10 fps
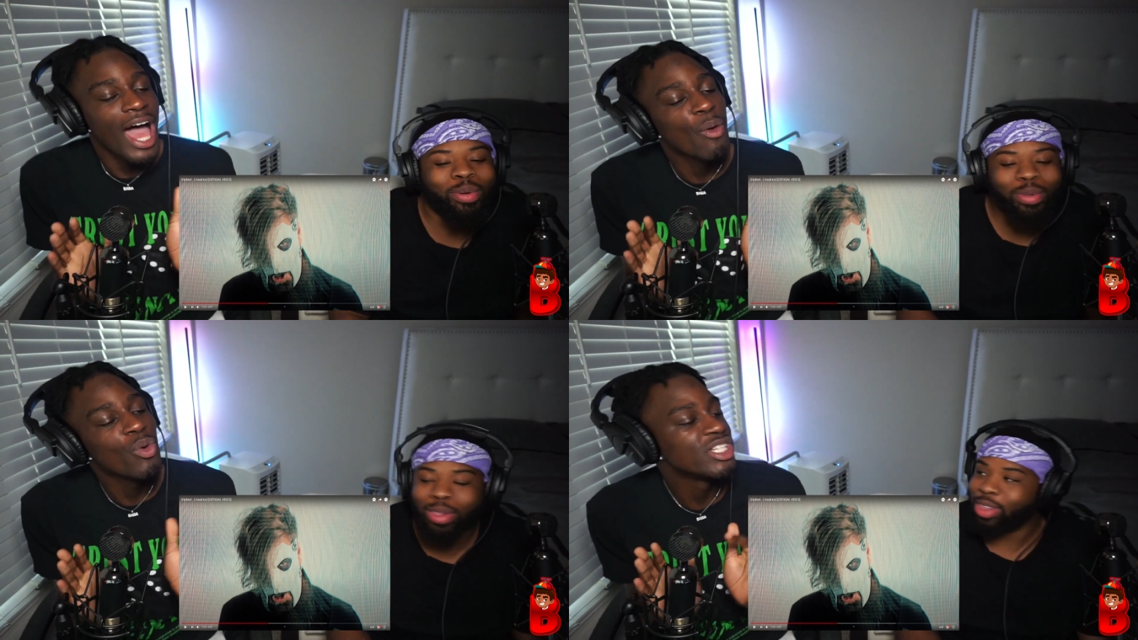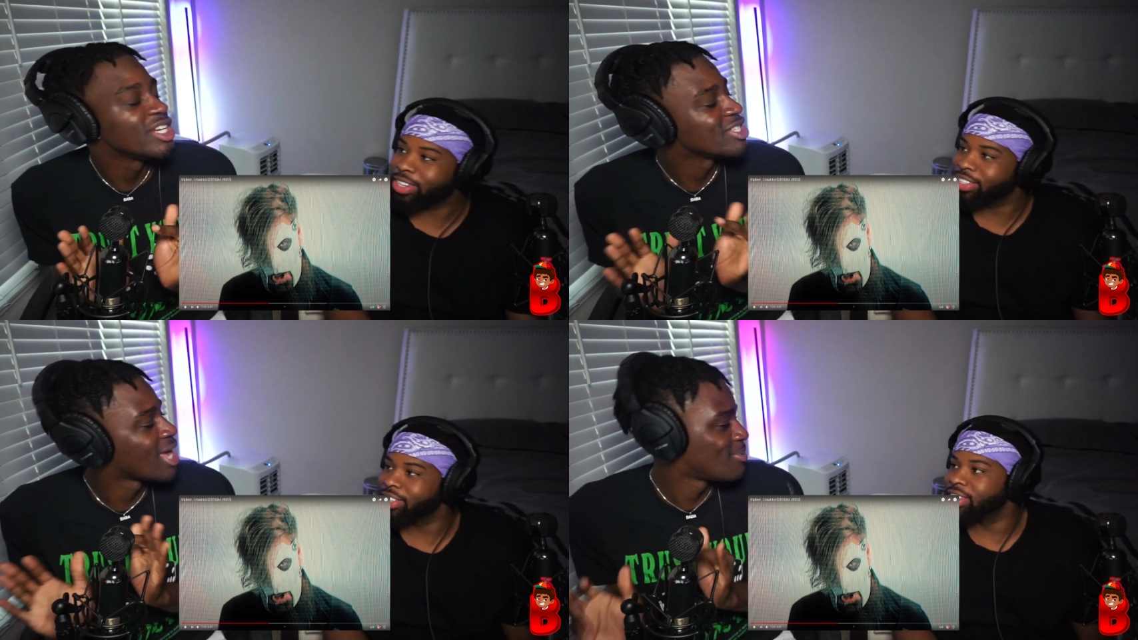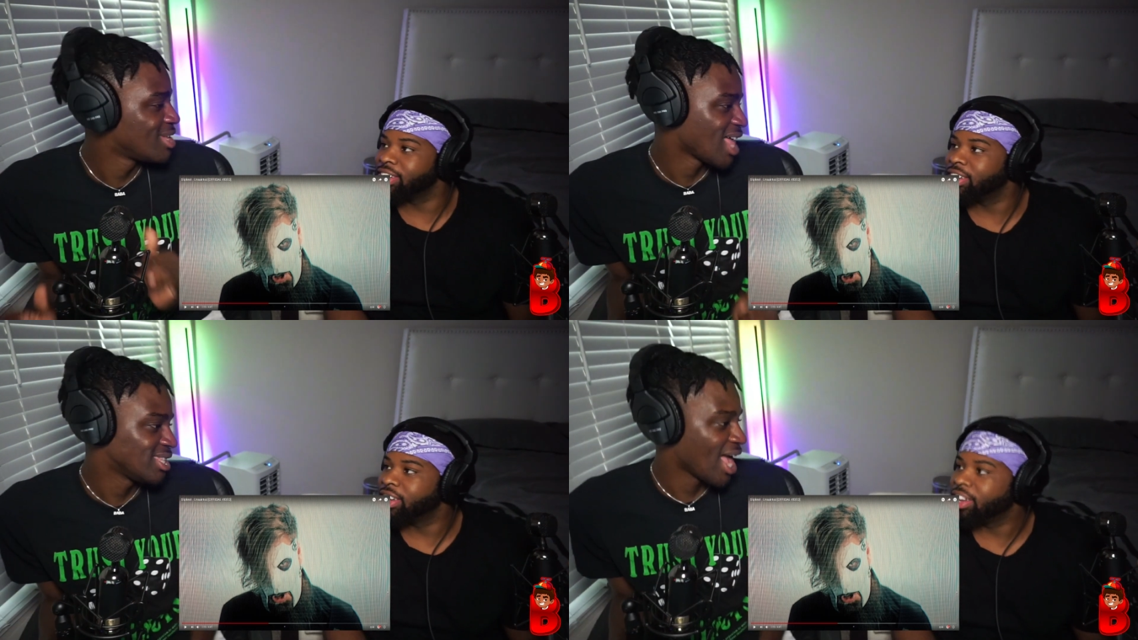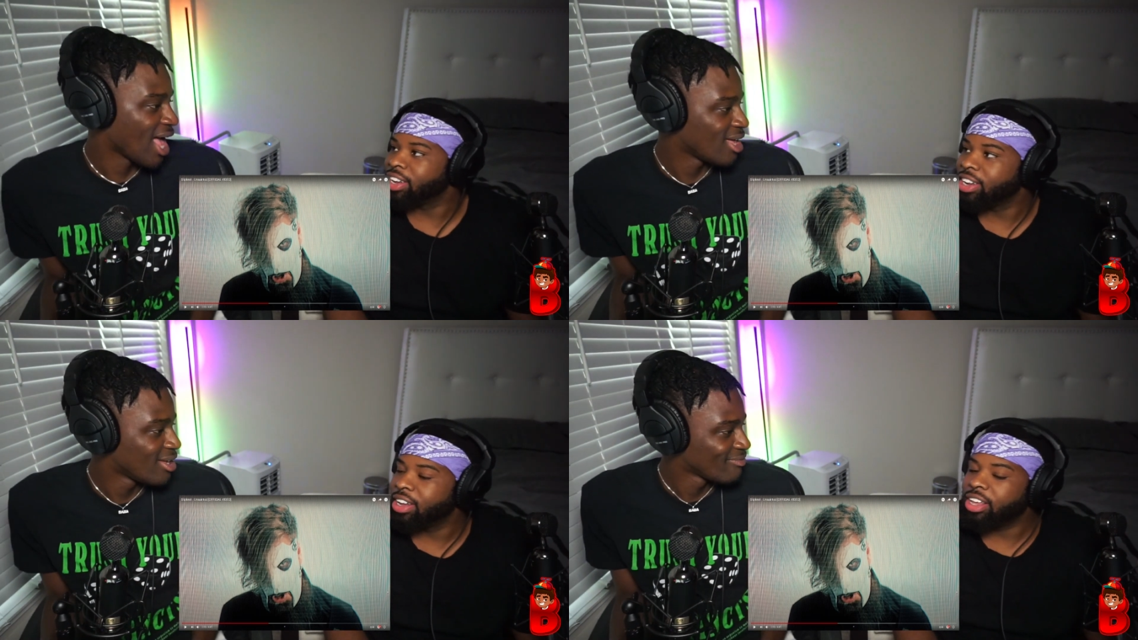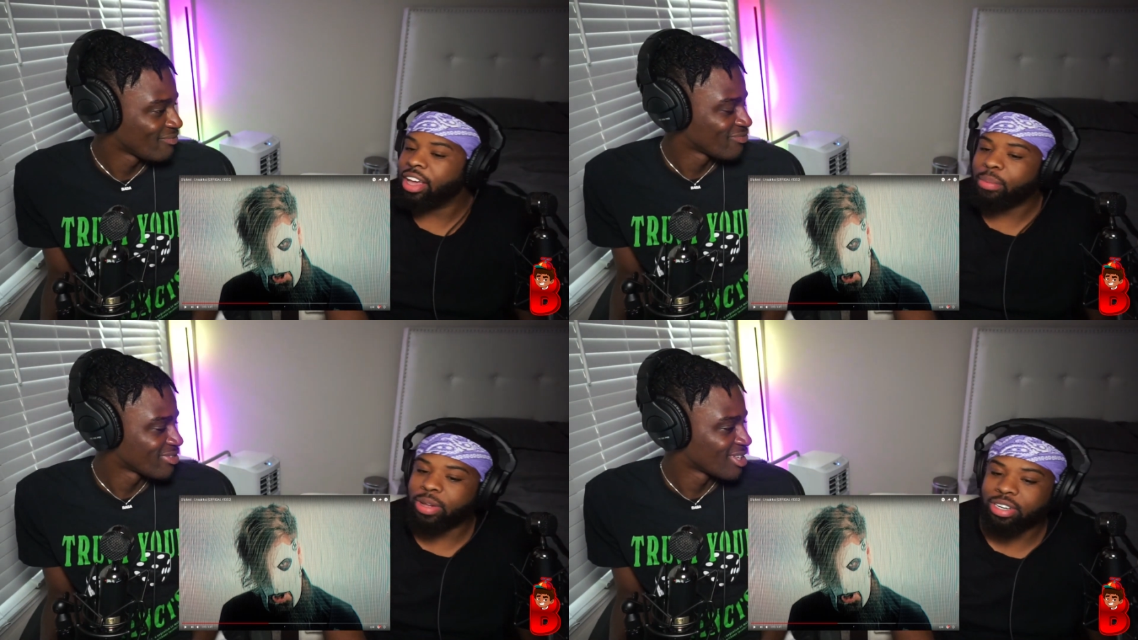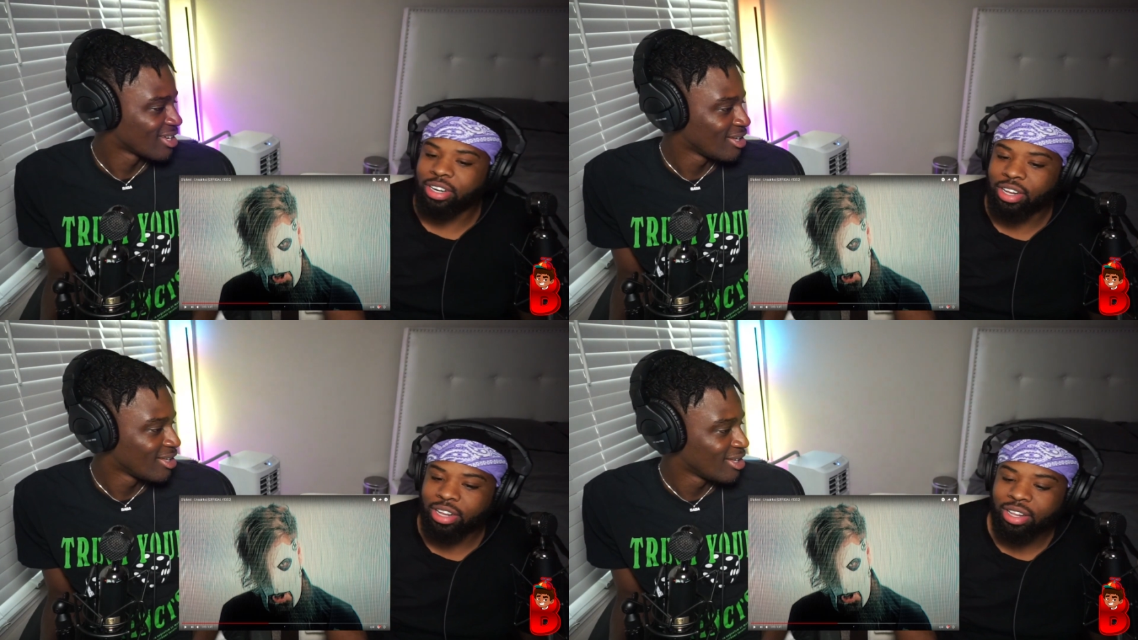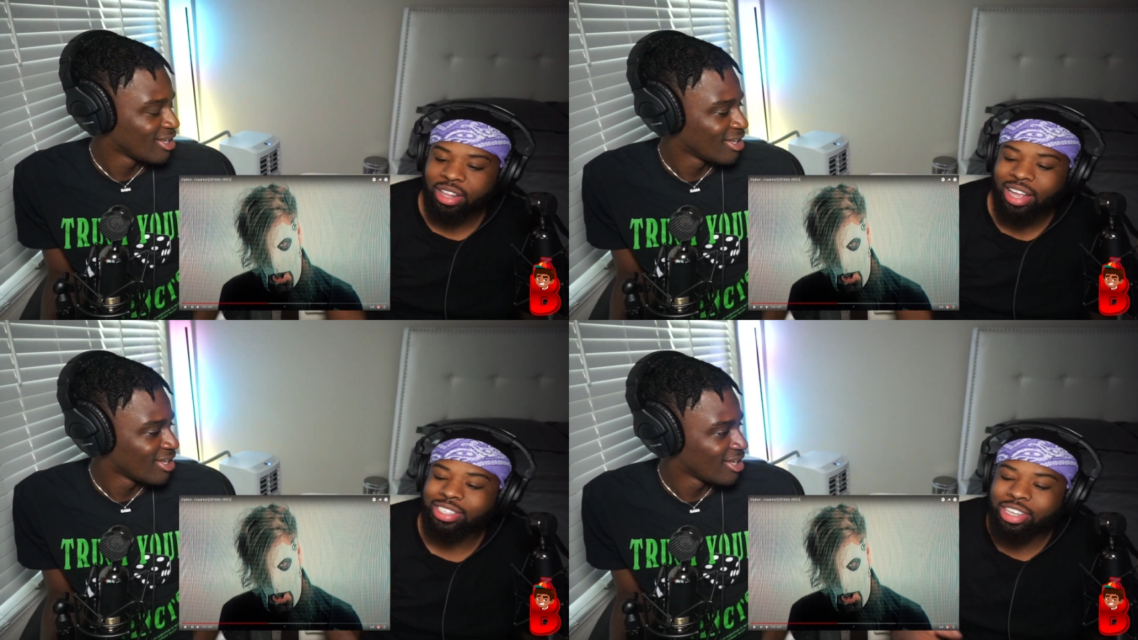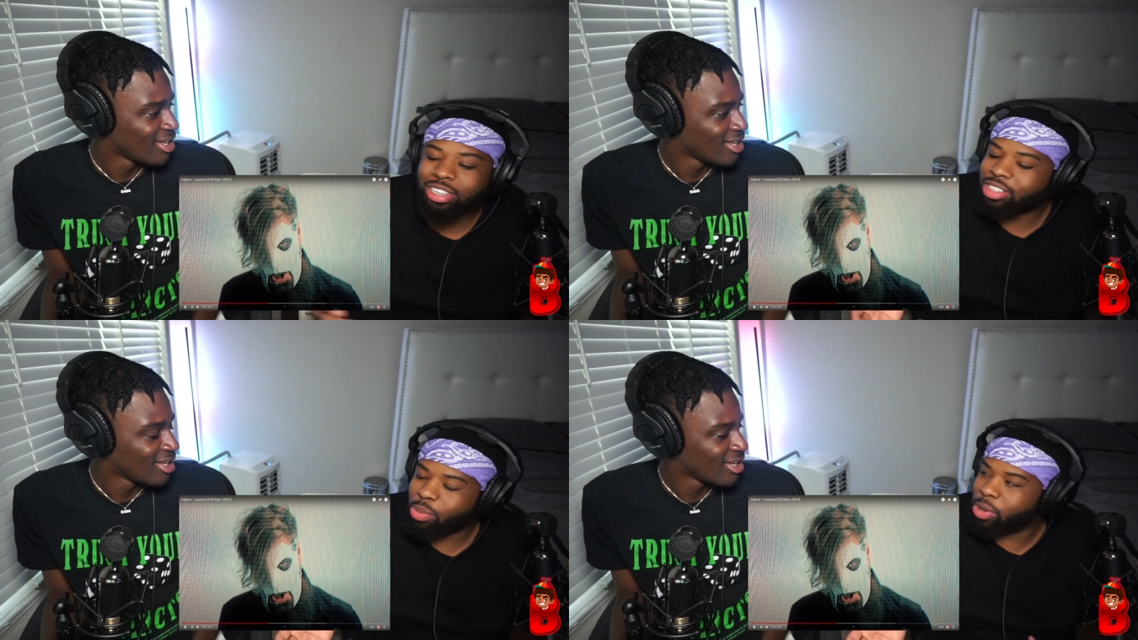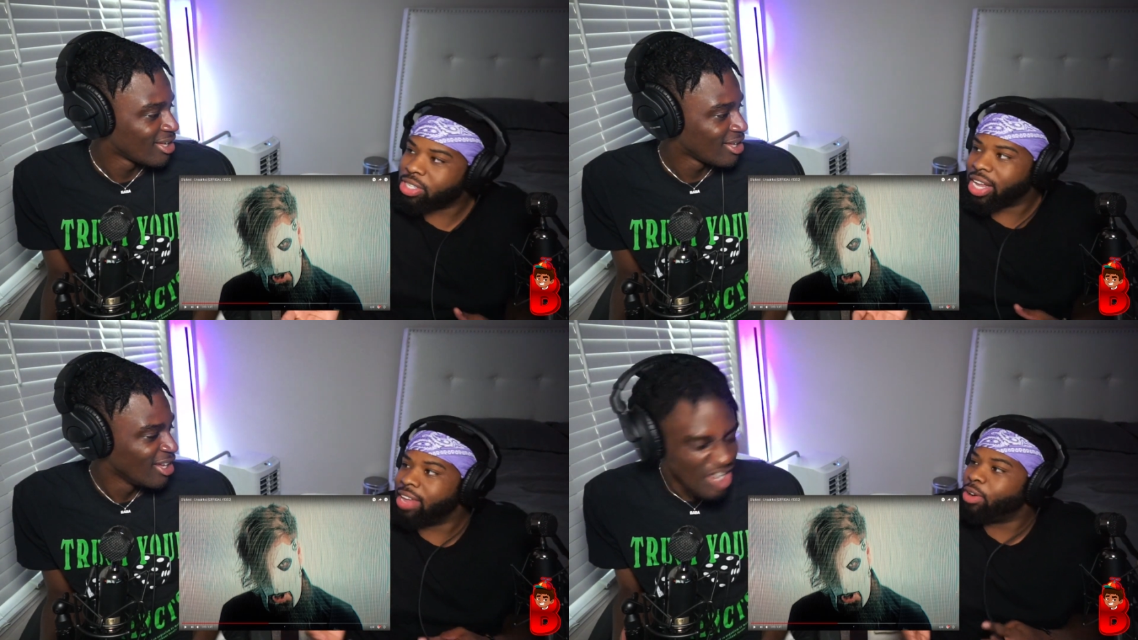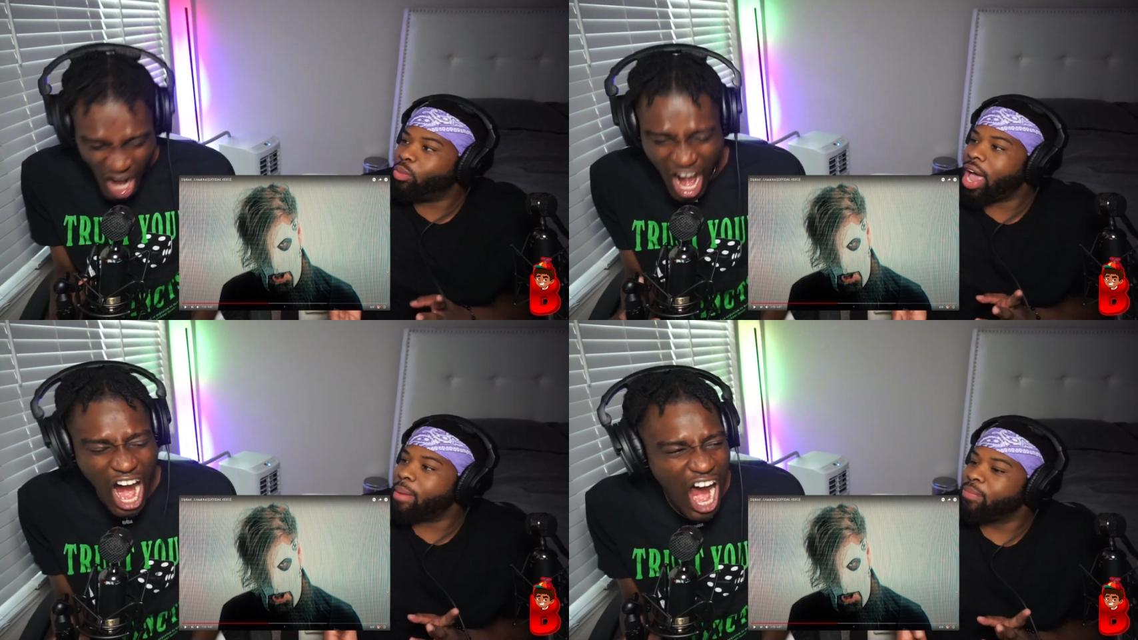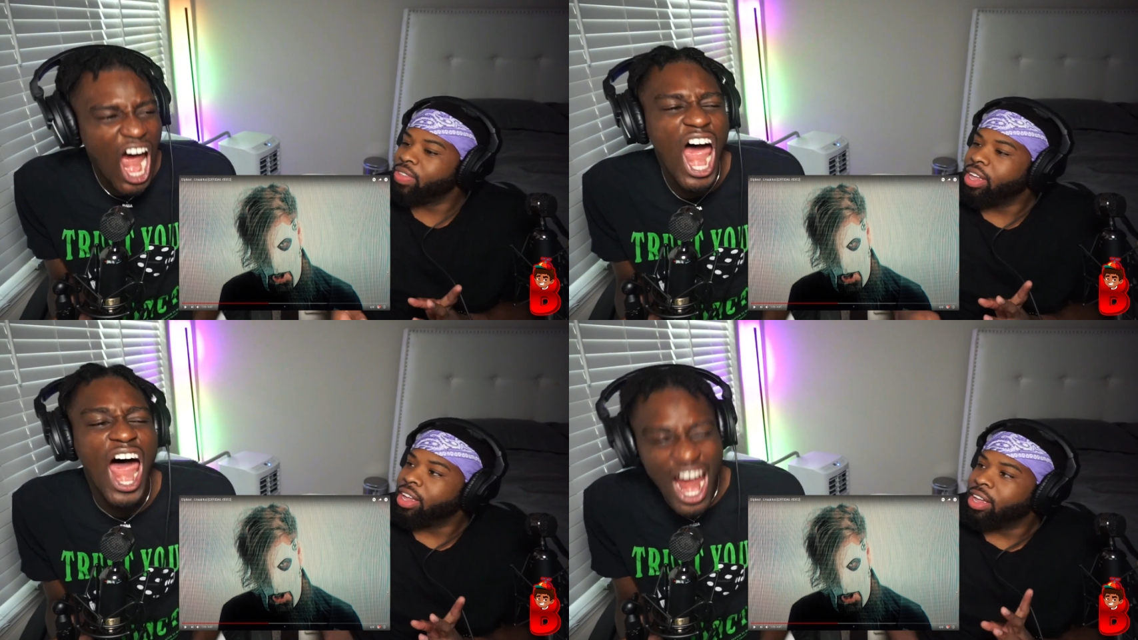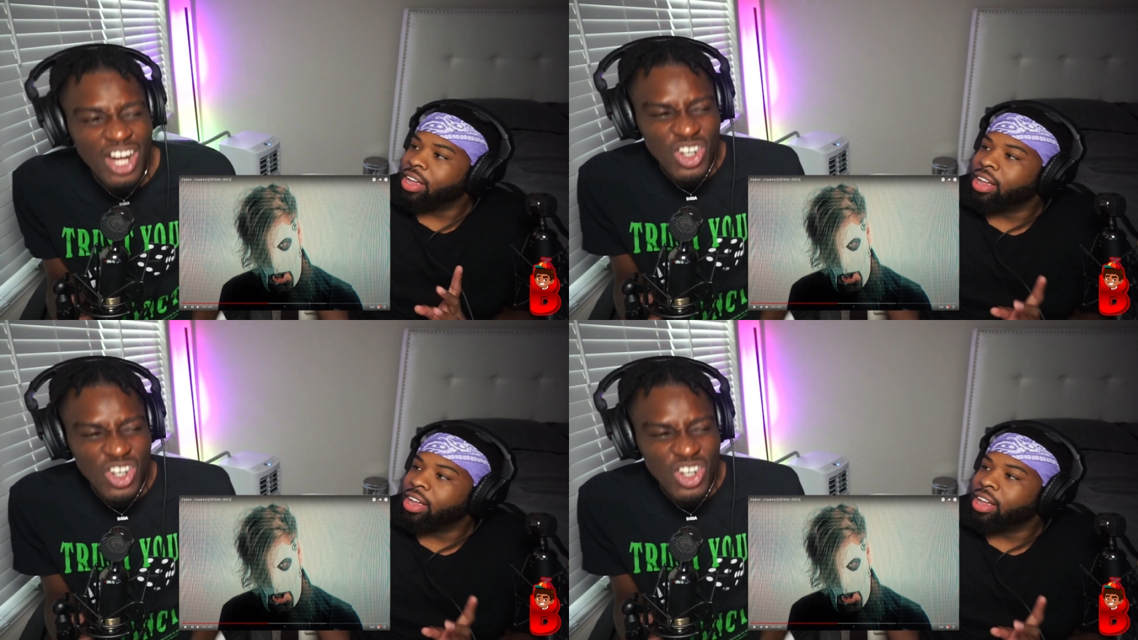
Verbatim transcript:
Speaker 1: I wish they just kept it like that. Yeah, but that's there's no music like even. Ah!